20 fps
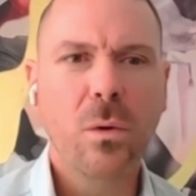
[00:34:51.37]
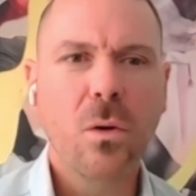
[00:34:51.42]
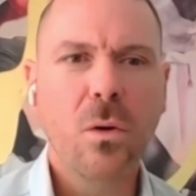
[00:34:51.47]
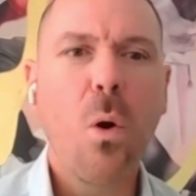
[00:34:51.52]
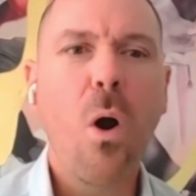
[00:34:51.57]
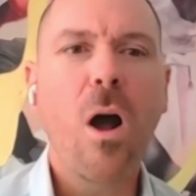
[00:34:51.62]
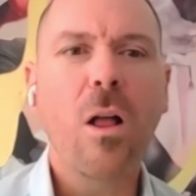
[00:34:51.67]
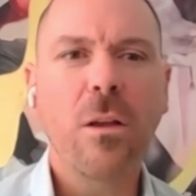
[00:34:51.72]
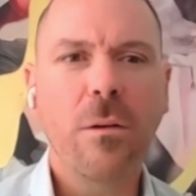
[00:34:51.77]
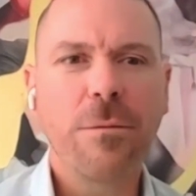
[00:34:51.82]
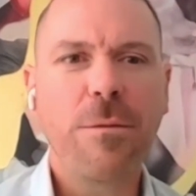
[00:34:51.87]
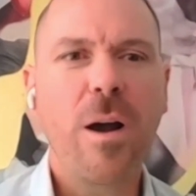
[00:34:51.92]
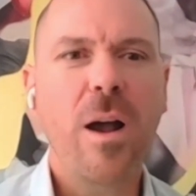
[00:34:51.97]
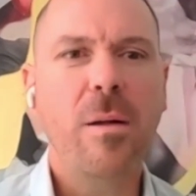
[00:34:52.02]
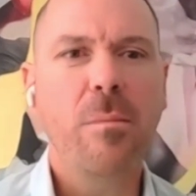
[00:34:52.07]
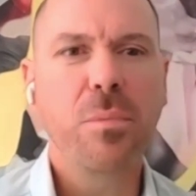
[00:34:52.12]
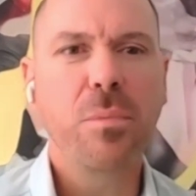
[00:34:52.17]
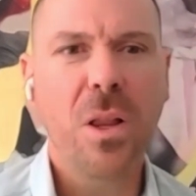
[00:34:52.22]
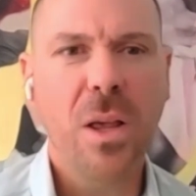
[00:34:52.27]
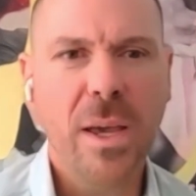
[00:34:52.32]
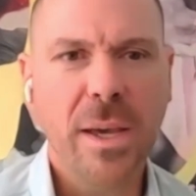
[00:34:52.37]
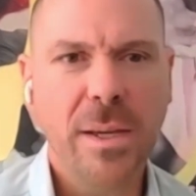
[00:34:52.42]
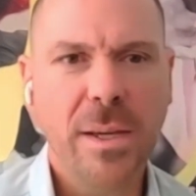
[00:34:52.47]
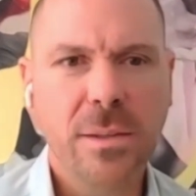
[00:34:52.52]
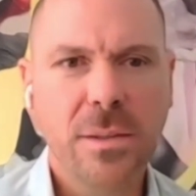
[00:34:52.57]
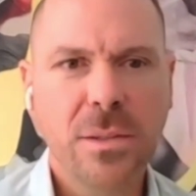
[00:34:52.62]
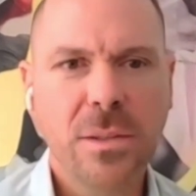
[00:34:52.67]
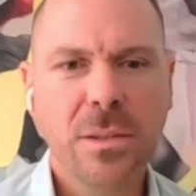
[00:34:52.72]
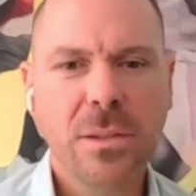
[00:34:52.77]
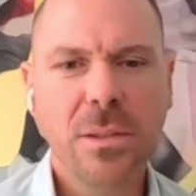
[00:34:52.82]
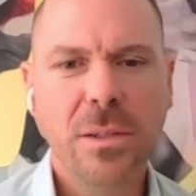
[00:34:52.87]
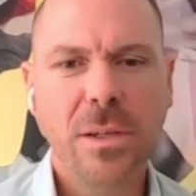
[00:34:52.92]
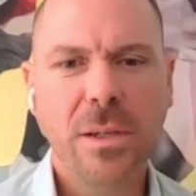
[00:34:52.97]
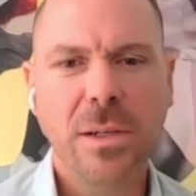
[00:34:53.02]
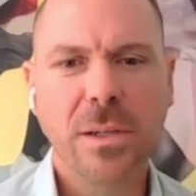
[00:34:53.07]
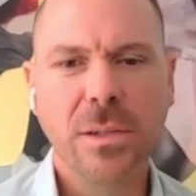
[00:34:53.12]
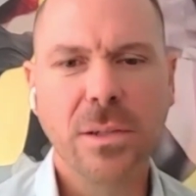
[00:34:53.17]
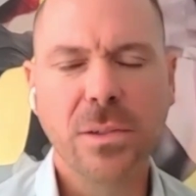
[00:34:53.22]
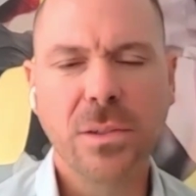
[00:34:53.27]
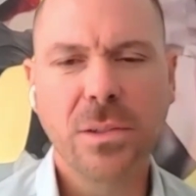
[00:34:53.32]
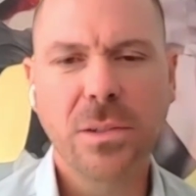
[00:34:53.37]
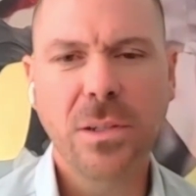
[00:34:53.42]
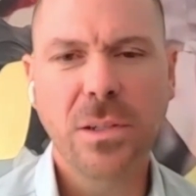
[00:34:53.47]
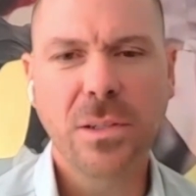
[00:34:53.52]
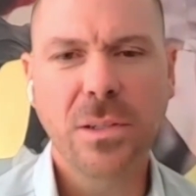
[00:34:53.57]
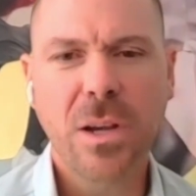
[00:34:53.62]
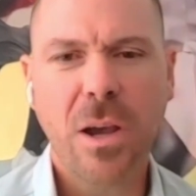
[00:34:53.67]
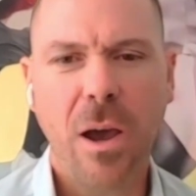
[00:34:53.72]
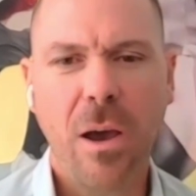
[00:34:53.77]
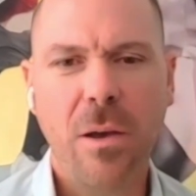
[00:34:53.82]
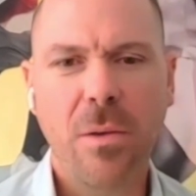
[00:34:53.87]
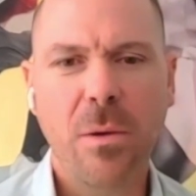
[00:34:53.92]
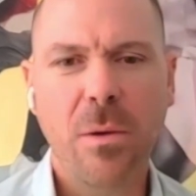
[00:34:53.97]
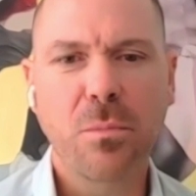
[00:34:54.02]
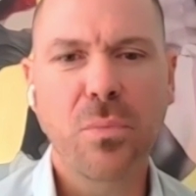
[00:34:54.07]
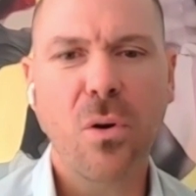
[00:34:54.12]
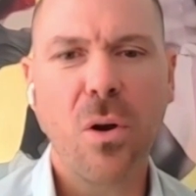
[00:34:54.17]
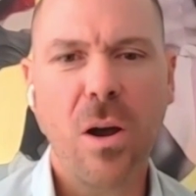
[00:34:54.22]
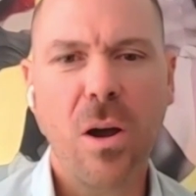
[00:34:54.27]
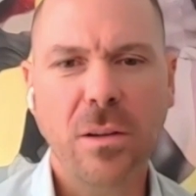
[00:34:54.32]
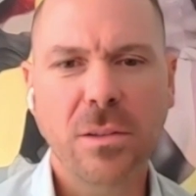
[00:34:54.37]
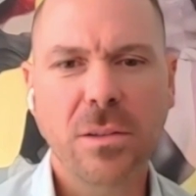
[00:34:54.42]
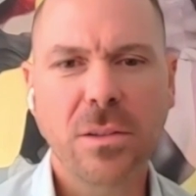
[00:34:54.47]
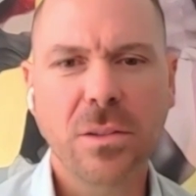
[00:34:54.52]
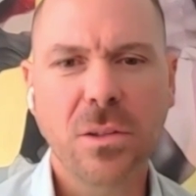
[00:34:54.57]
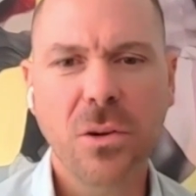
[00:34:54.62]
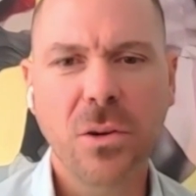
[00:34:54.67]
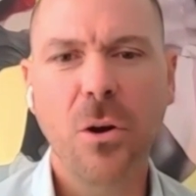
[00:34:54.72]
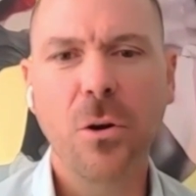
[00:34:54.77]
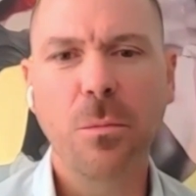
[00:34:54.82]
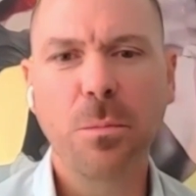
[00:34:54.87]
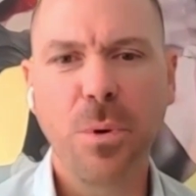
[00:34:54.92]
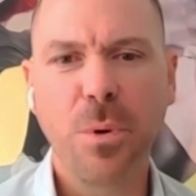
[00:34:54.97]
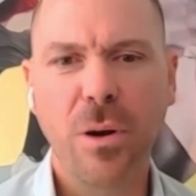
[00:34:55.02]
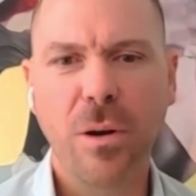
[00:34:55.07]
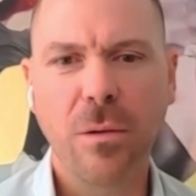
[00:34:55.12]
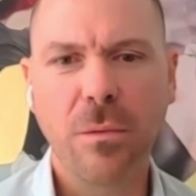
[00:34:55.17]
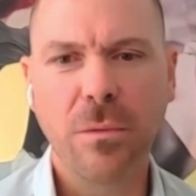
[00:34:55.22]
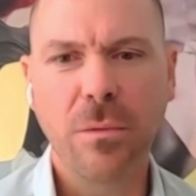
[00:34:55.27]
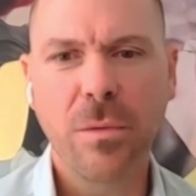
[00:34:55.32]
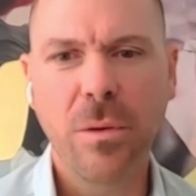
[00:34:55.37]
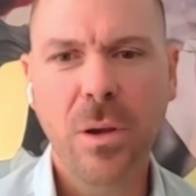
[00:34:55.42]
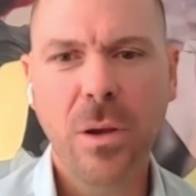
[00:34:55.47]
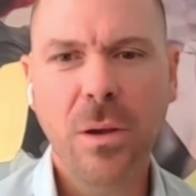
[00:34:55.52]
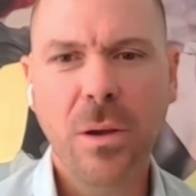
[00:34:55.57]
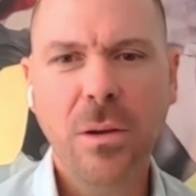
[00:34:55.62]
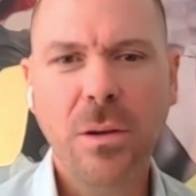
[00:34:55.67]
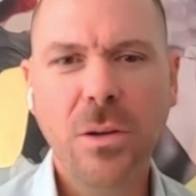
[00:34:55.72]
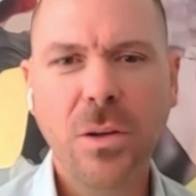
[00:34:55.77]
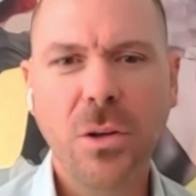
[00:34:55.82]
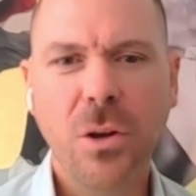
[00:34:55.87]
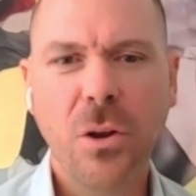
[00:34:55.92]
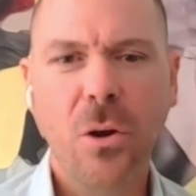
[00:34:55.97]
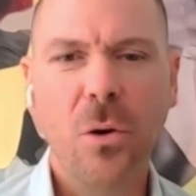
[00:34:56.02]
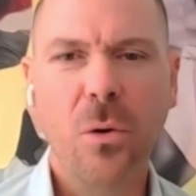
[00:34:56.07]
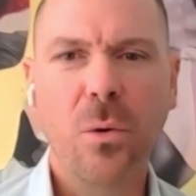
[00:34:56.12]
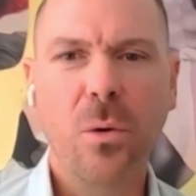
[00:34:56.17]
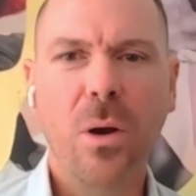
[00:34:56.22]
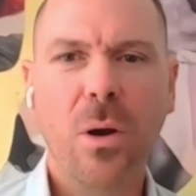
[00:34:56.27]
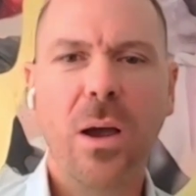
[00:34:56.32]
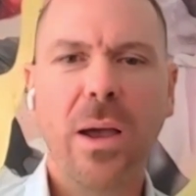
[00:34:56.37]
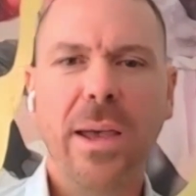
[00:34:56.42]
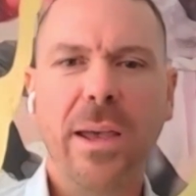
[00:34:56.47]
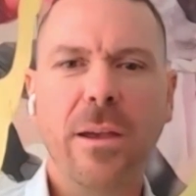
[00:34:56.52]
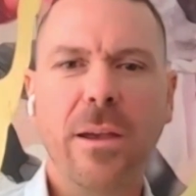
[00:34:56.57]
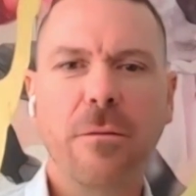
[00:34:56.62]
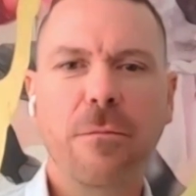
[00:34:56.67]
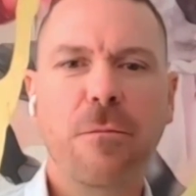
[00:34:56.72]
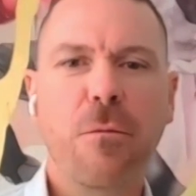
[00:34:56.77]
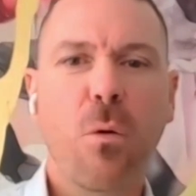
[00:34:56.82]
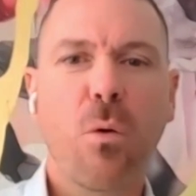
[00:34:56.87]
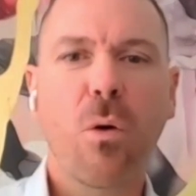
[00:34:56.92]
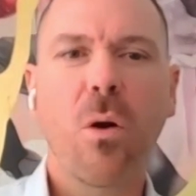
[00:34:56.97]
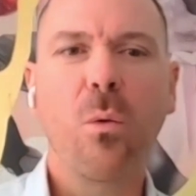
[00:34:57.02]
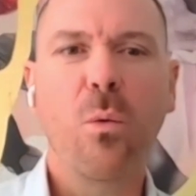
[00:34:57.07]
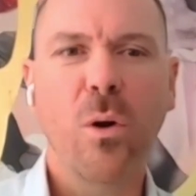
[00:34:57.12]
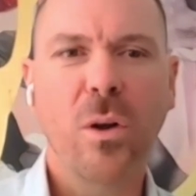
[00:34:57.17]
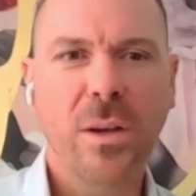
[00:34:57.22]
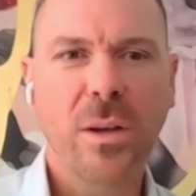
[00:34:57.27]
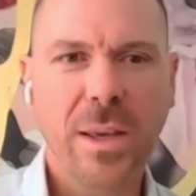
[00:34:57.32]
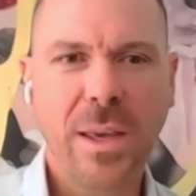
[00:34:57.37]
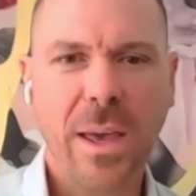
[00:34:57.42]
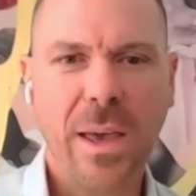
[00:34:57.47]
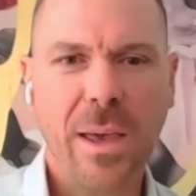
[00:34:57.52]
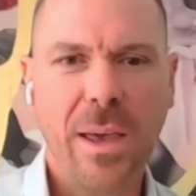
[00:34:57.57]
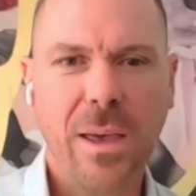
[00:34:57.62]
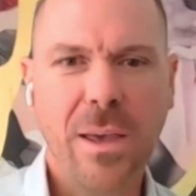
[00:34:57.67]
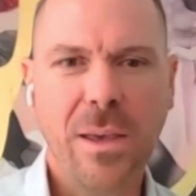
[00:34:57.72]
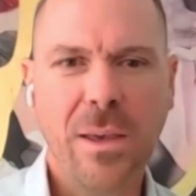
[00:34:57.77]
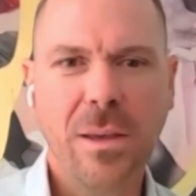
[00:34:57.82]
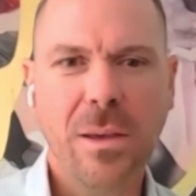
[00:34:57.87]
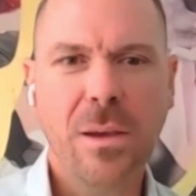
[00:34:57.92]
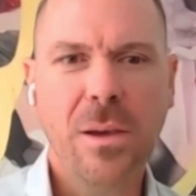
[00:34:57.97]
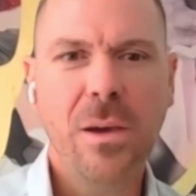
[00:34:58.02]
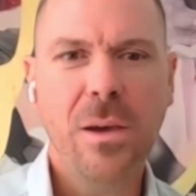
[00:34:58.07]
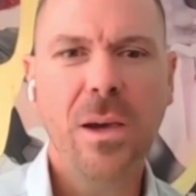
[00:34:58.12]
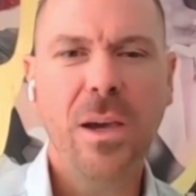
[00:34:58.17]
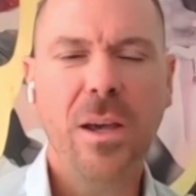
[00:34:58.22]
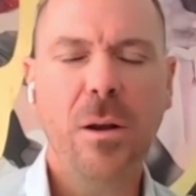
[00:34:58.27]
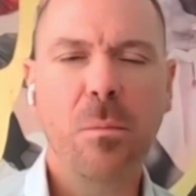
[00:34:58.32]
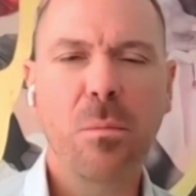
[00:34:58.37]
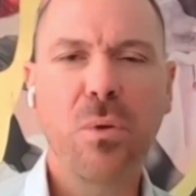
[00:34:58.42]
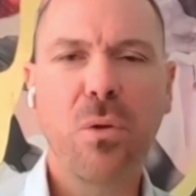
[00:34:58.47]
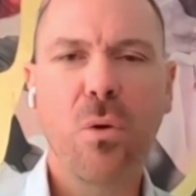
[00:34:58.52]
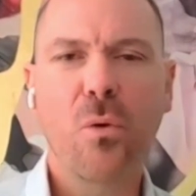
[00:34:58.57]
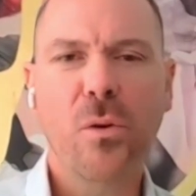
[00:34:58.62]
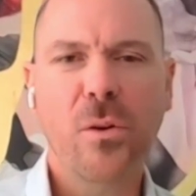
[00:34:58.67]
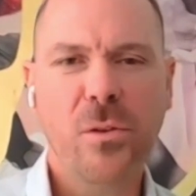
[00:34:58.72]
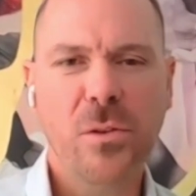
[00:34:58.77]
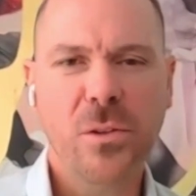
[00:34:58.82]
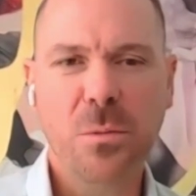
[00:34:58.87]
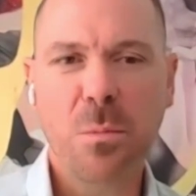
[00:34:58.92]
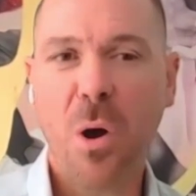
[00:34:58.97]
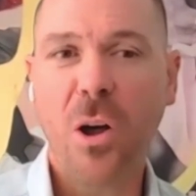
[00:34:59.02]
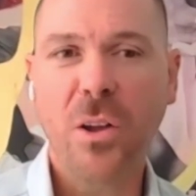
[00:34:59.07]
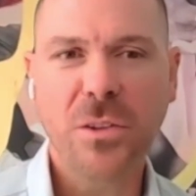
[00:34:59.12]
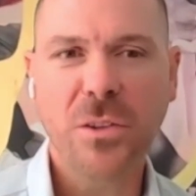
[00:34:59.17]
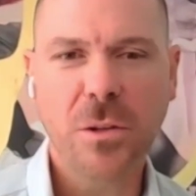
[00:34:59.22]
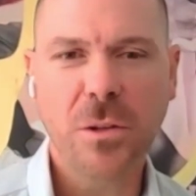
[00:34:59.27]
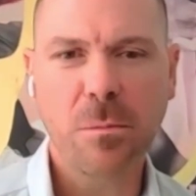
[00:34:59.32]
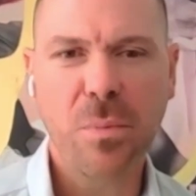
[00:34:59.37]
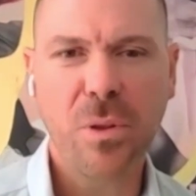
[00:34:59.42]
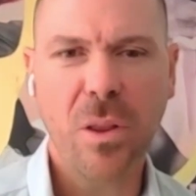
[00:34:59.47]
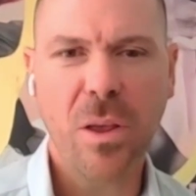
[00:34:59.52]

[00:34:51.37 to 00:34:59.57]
qualified plans is kind of the broad scope of, a 401k, an employer-sponsored